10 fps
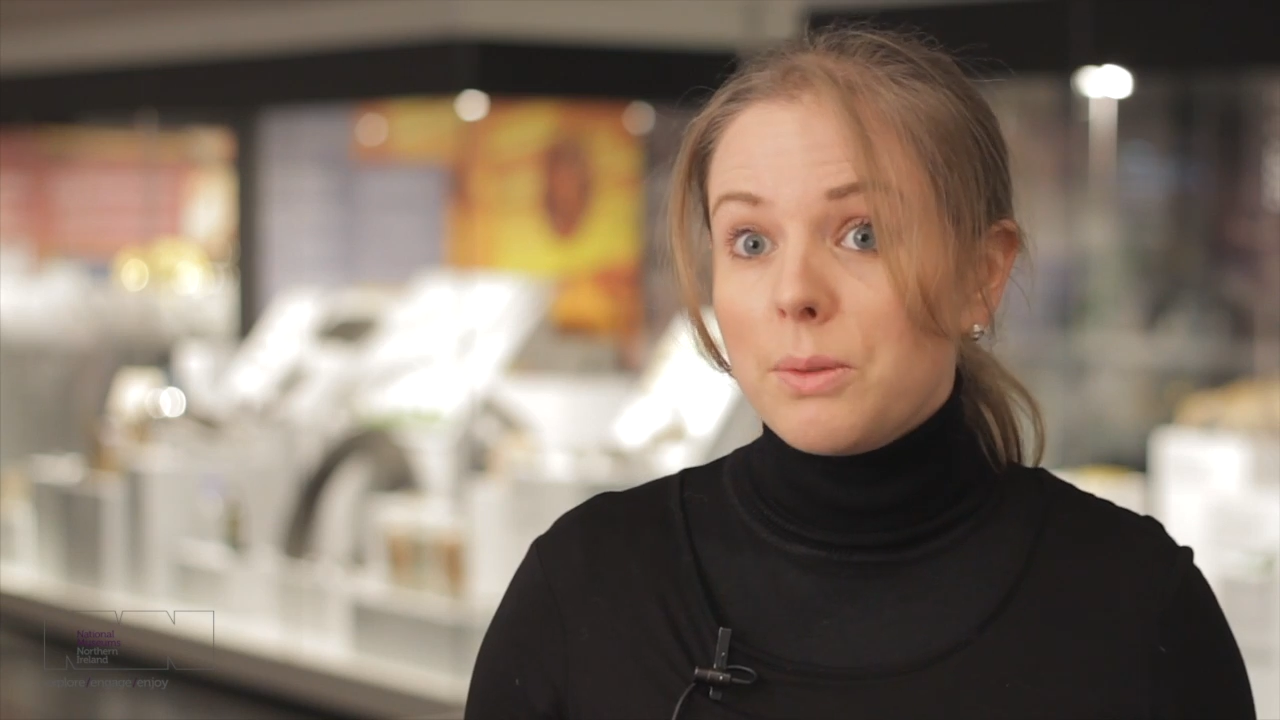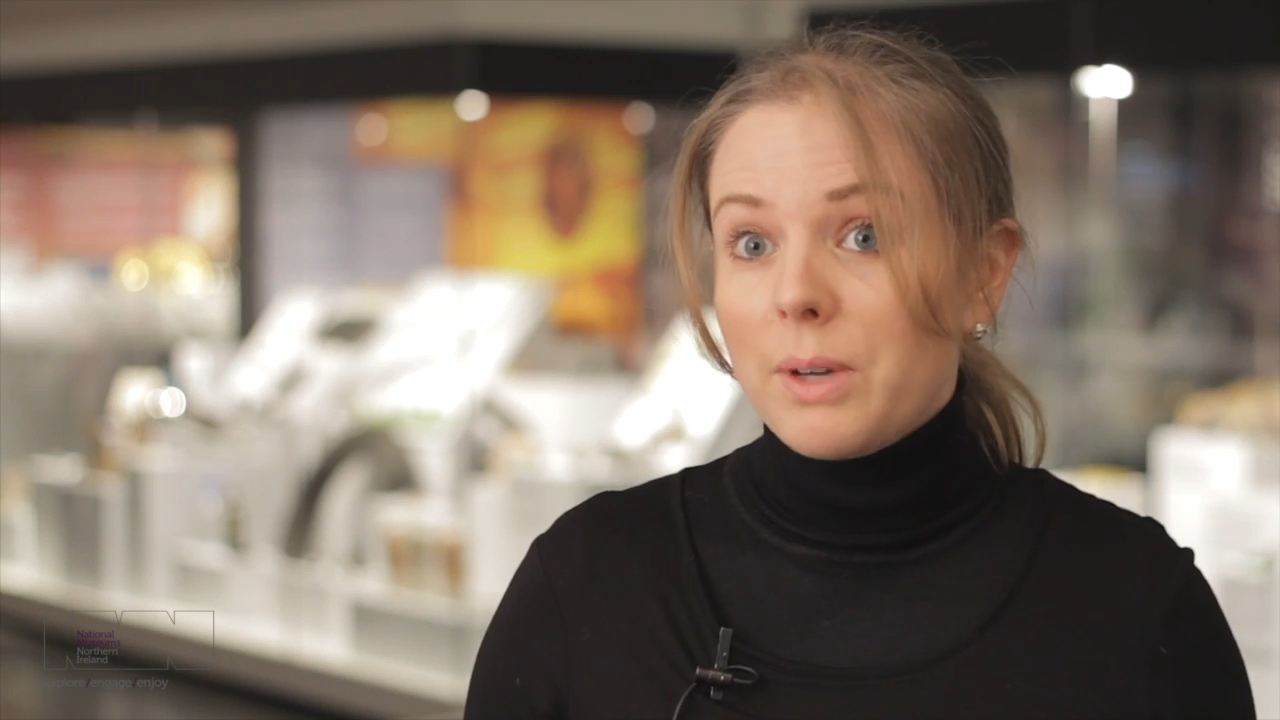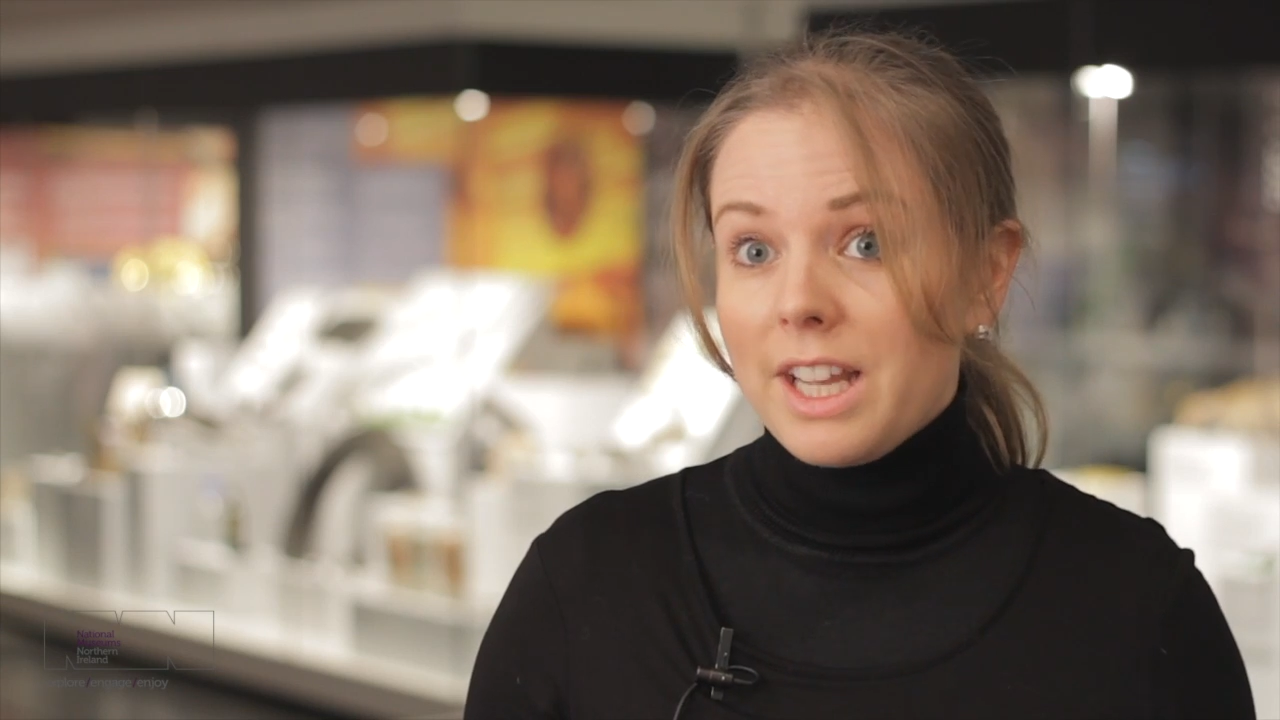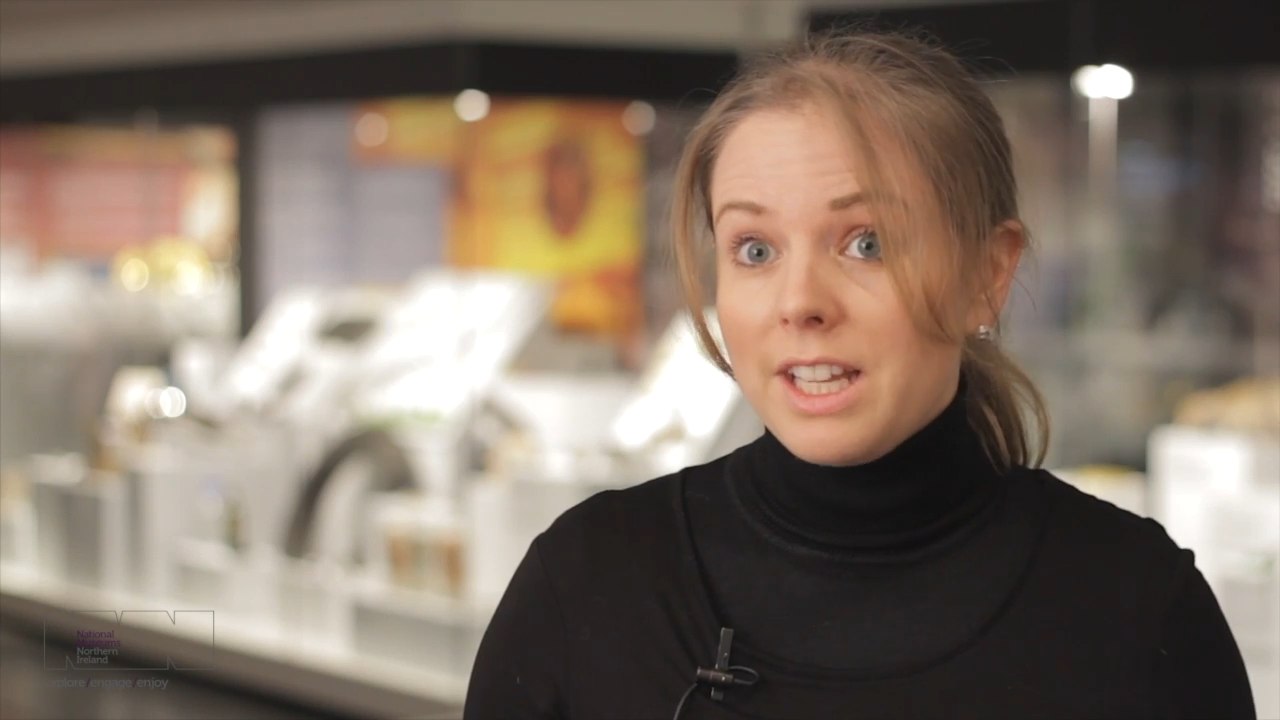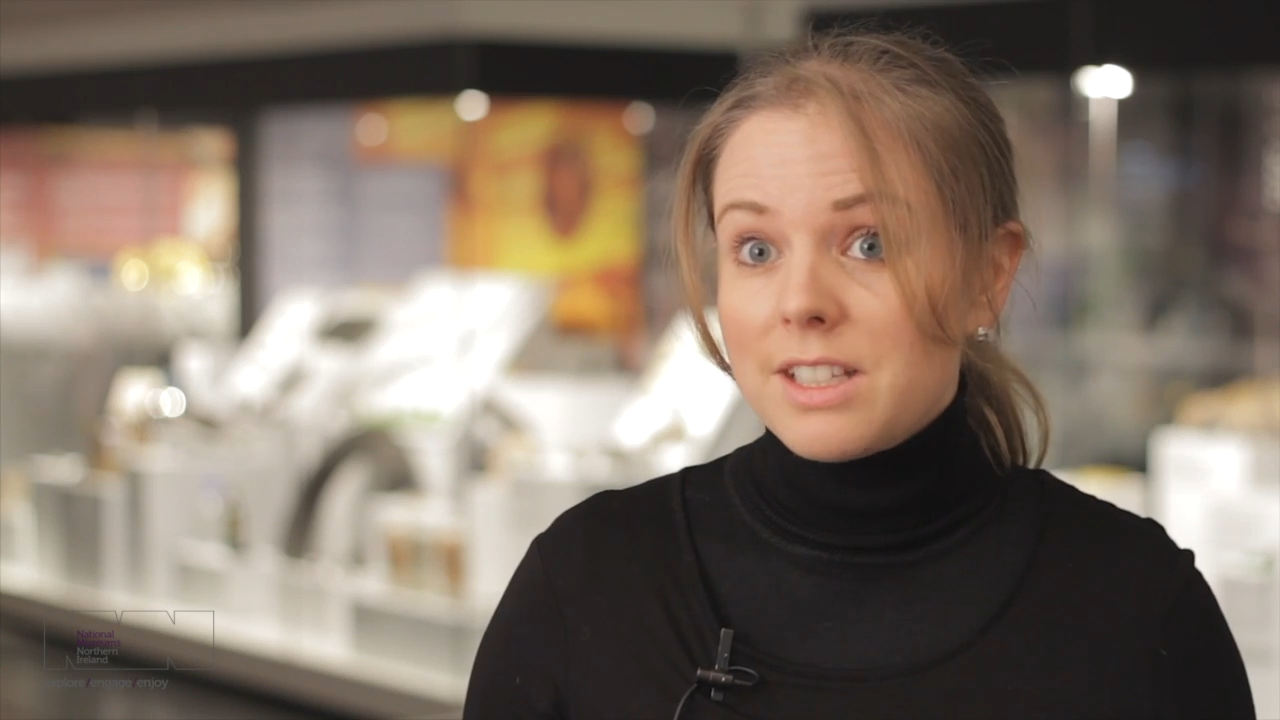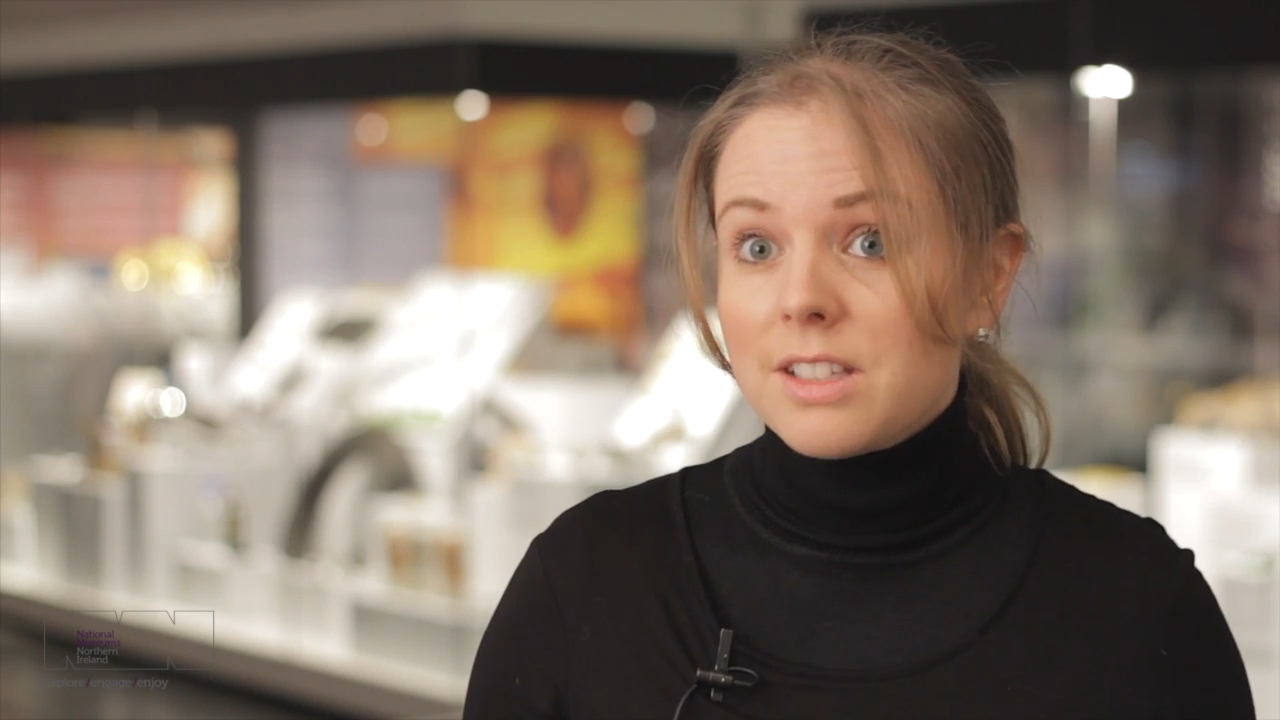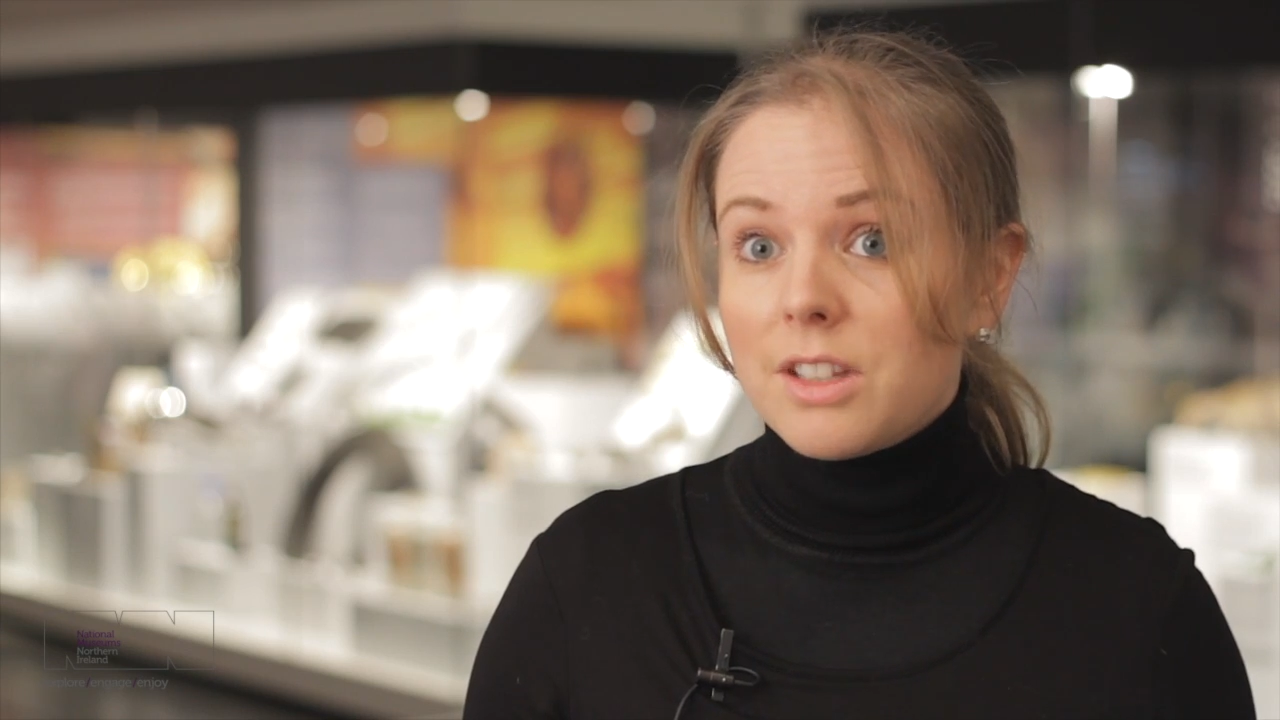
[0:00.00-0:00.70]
ways